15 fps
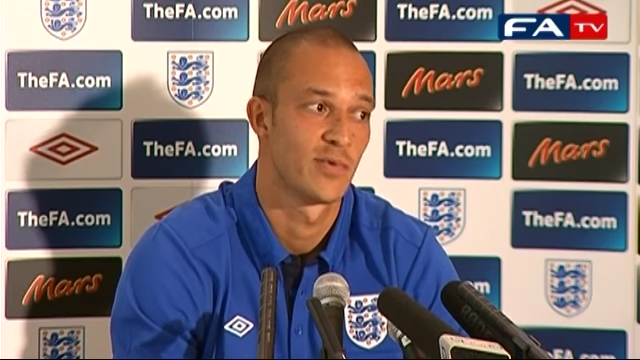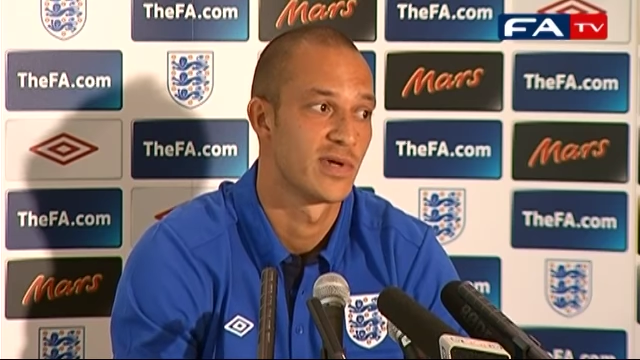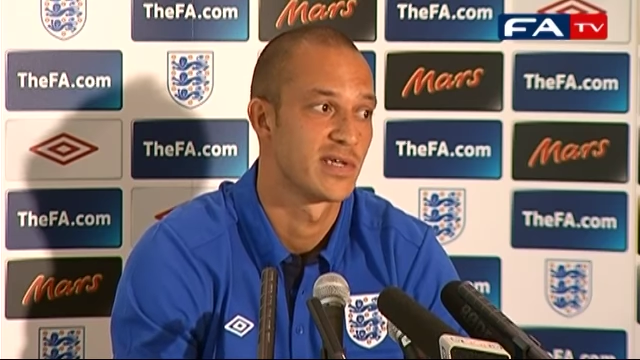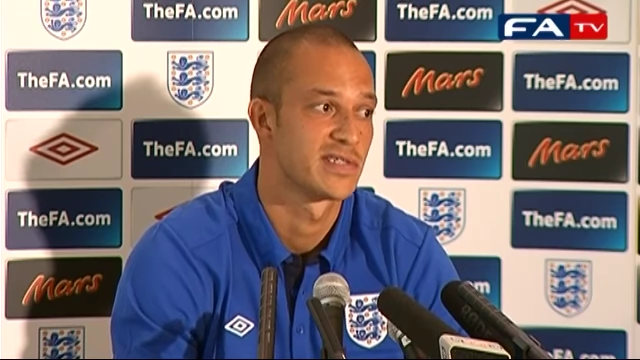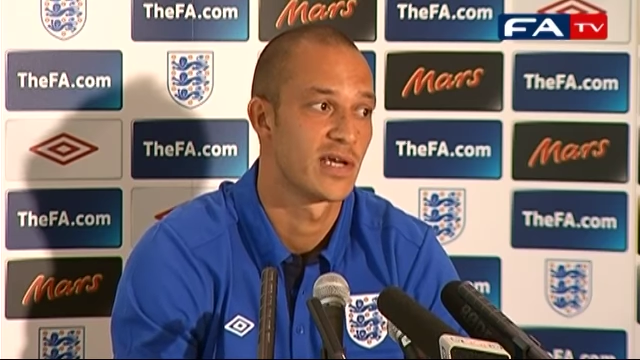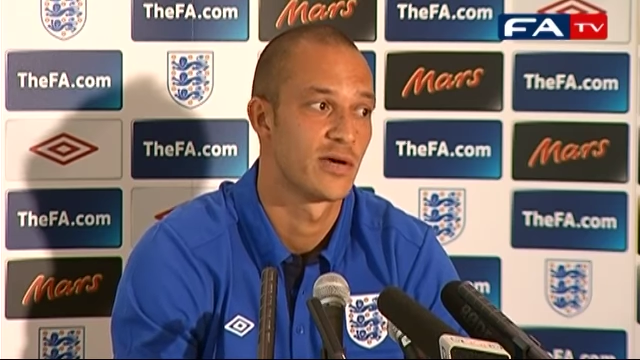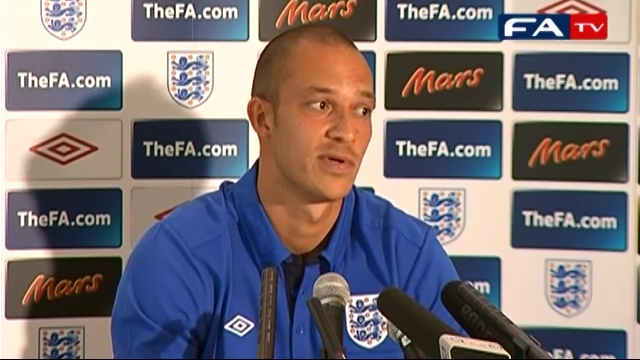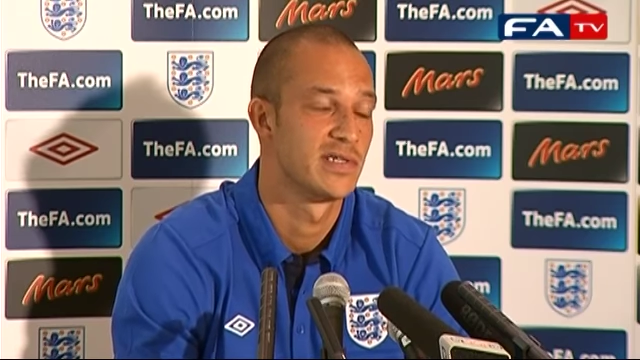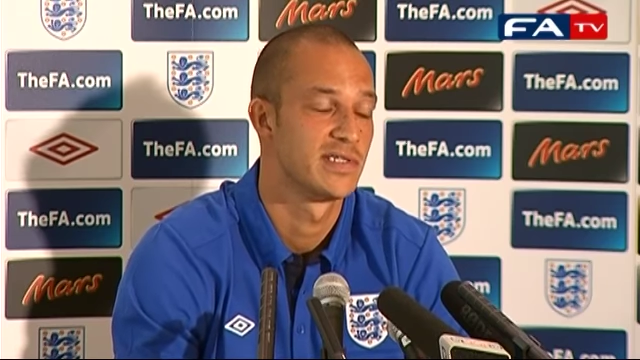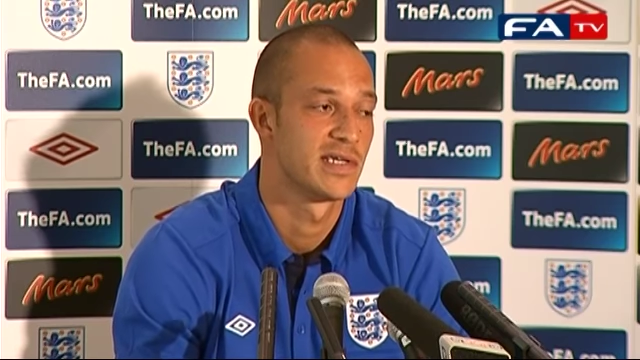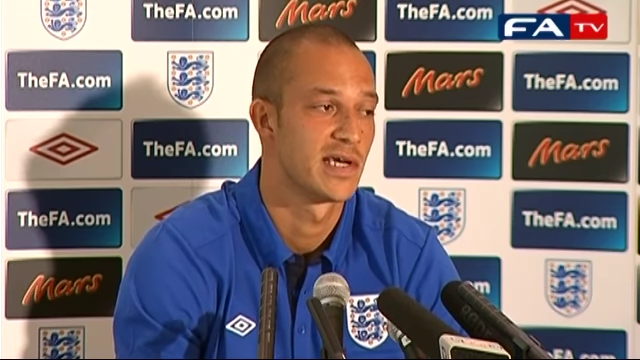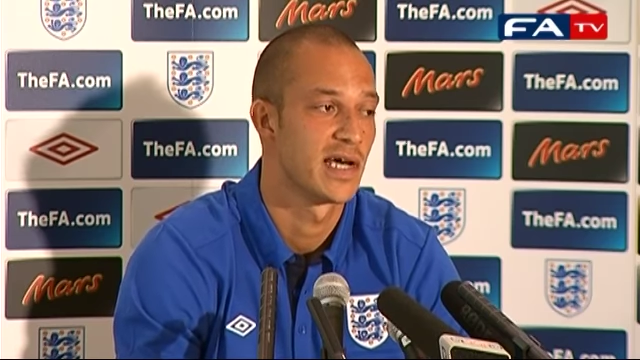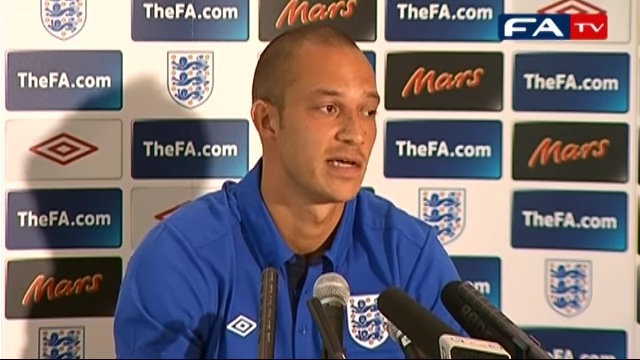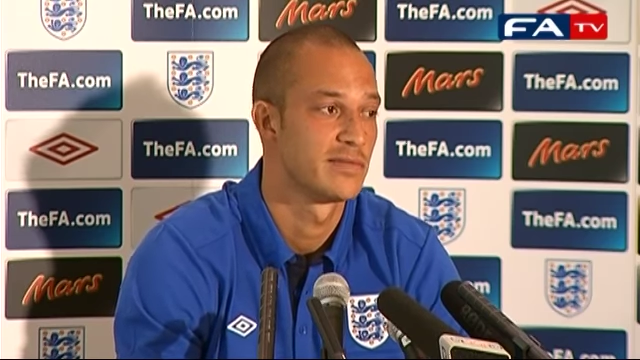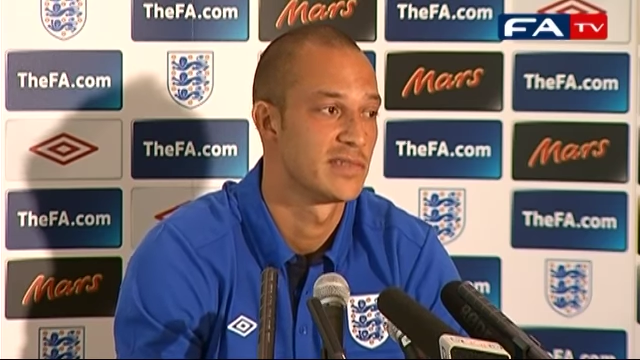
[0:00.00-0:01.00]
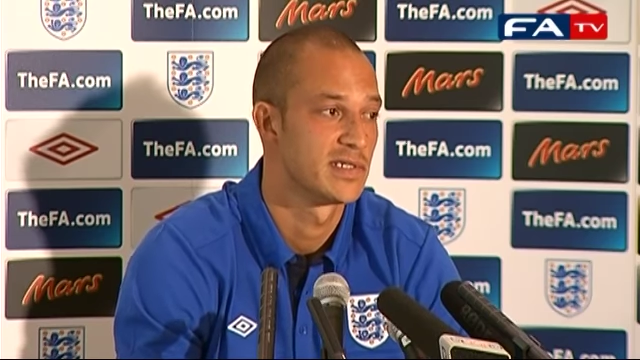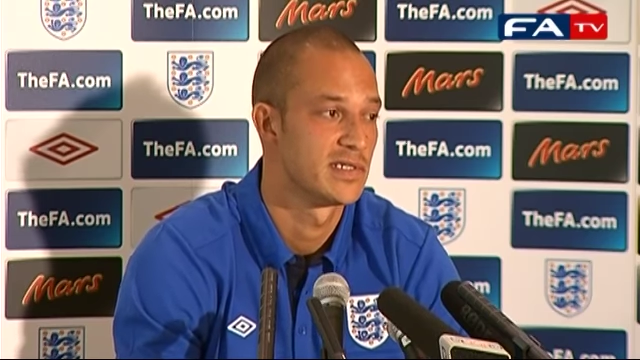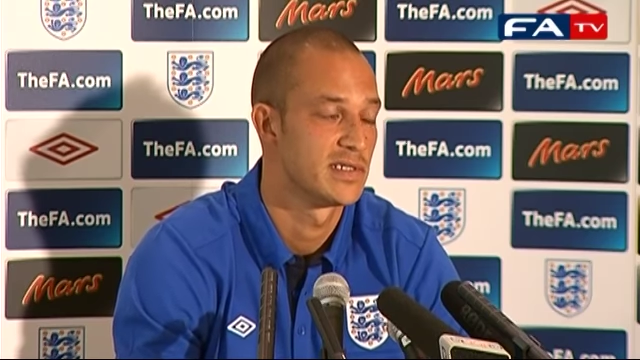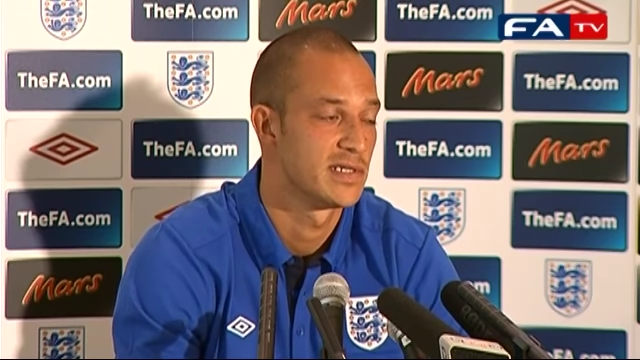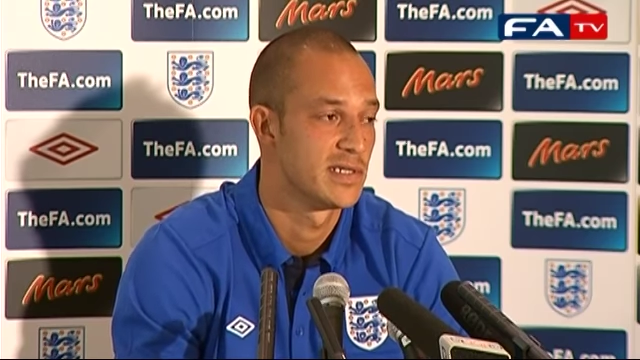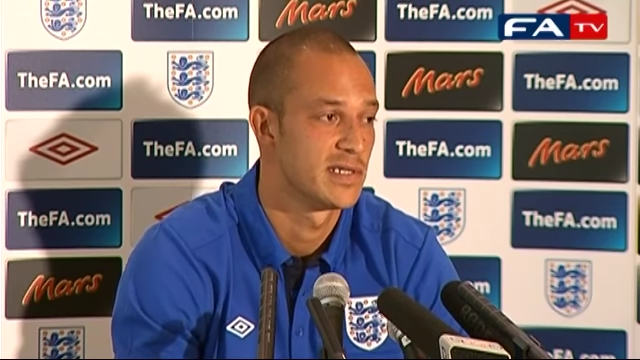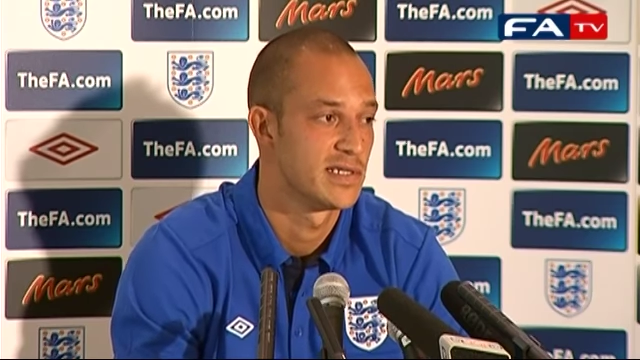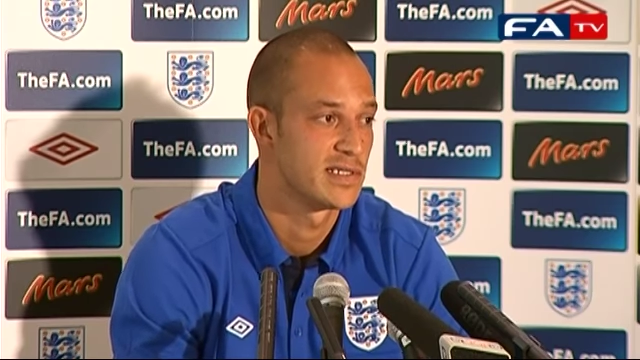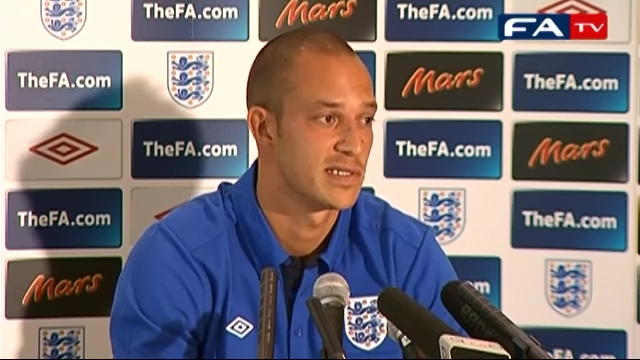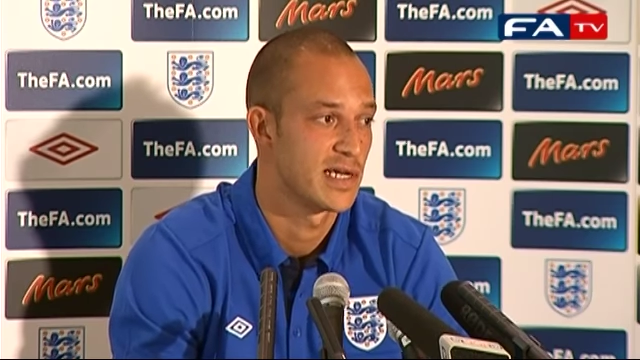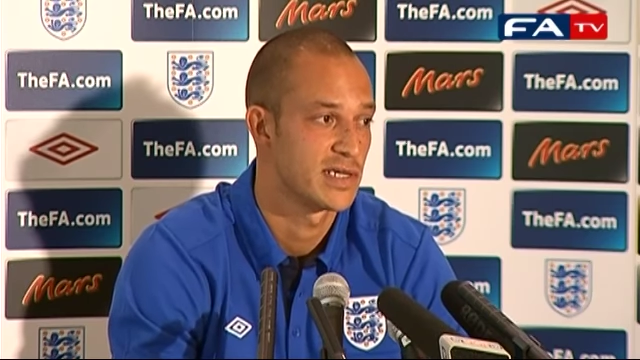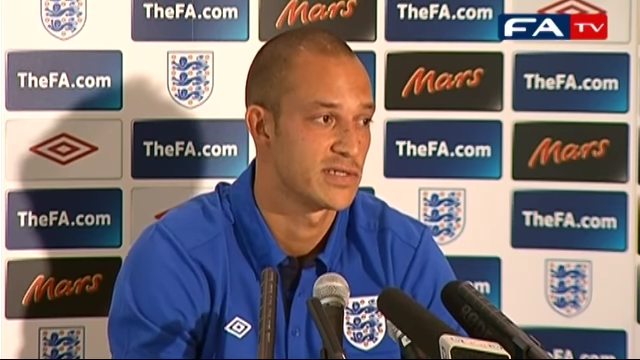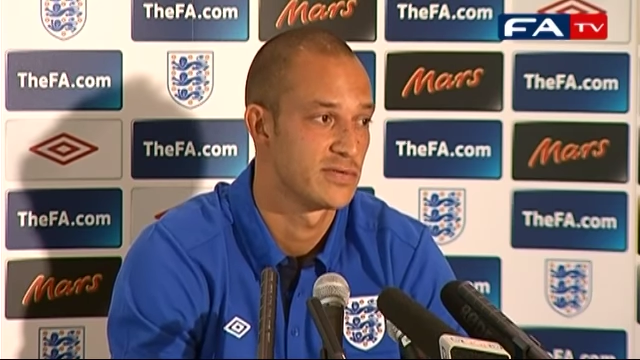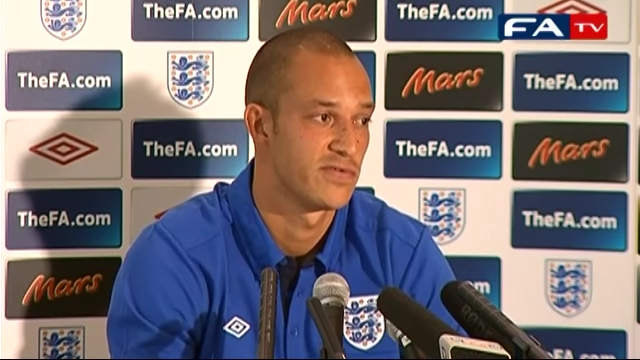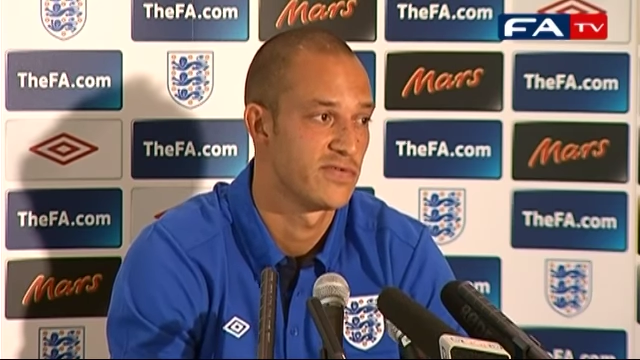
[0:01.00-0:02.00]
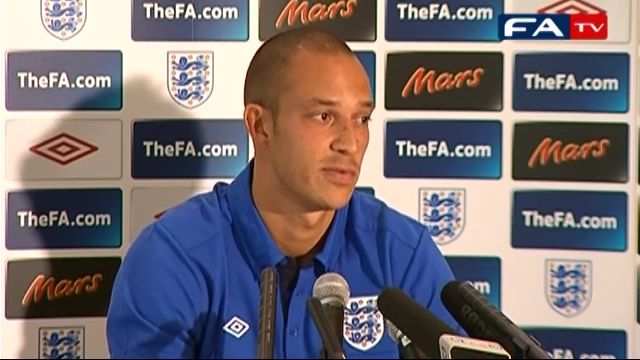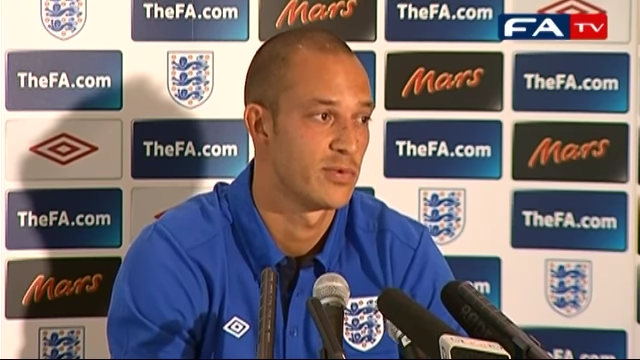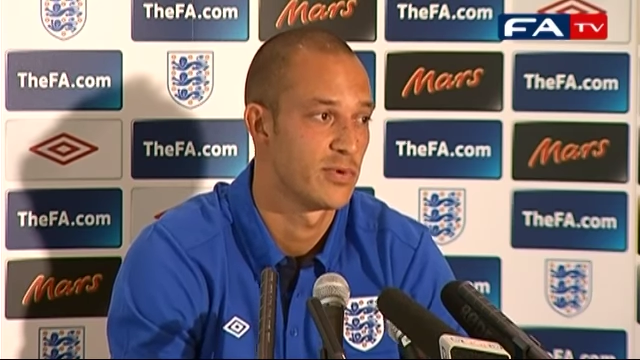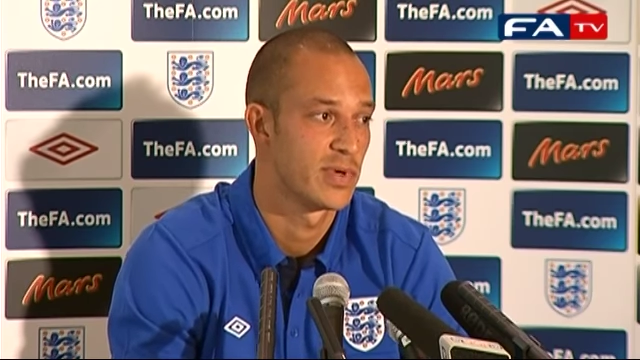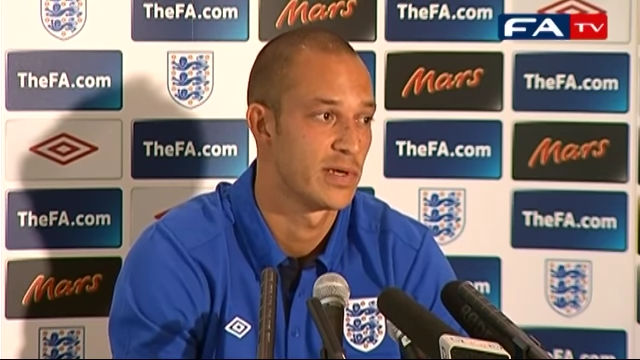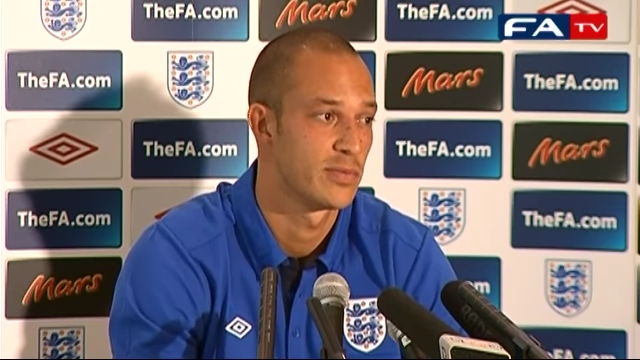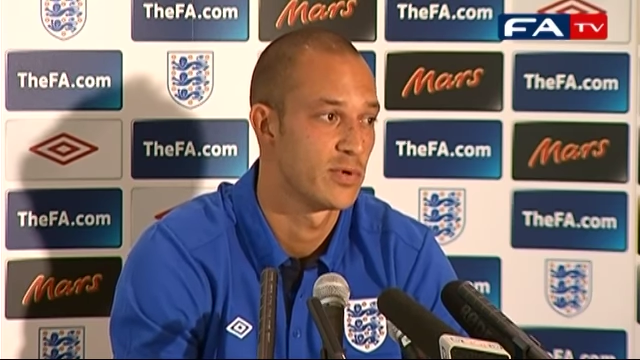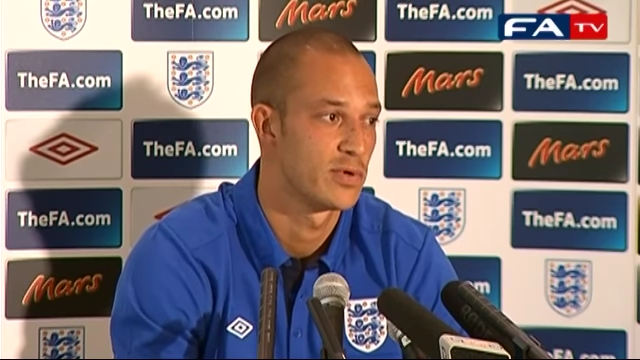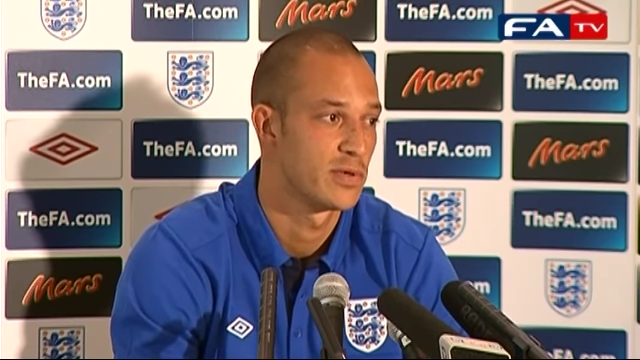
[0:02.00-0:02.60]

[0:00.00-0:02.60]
There's no easy games in international football anymore.